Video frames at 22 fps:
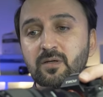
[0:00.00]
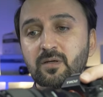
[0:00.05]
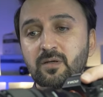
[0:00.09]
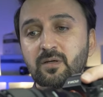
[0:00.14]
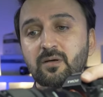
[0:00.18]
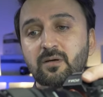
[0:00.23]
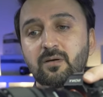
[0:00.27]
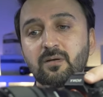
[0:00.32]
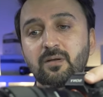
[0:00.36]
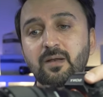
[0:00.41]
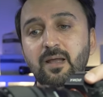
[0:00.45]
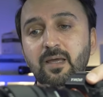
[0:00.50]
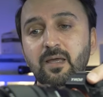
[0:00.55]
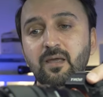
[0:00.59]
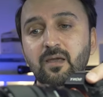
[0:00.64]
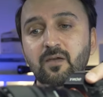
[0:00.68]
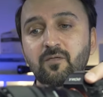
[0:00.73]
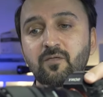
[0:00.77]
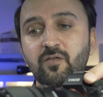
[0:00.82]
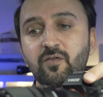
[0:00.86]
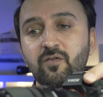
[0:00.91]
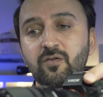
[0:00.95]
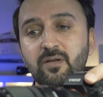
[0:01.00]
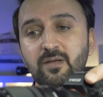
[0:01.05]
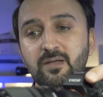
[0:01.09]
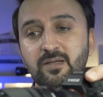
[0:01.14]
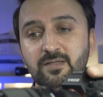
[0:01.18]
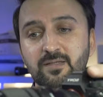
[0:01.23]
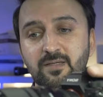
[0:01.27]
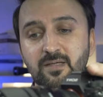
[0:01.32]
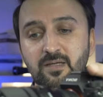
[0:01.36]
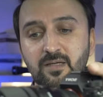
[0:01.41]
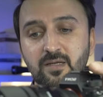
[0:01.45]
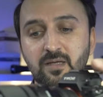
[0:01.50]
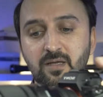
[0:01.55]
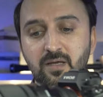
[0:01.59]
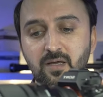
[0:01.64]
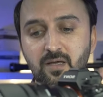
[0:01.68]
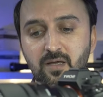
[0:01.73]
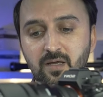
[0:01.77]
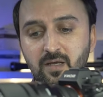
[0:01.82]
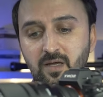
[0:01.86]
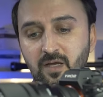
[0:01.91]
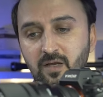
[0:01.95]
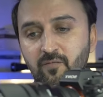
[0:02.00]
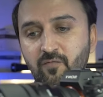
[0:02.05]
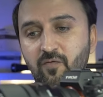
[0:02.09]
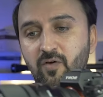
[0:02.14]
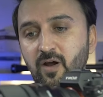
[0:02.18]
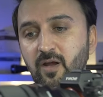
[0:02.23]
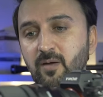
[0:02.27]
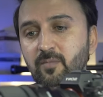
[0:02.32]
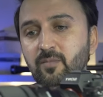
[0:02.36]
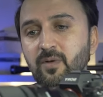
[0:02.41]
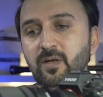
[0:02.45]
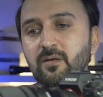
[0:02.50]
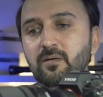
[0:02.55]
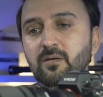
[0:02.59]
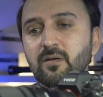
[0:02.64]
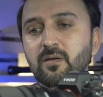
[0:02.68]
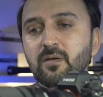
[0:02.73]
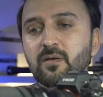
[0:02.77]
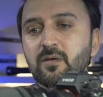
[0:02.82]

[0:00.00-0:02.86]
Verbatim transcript: uh, like if you are in a sunny environment,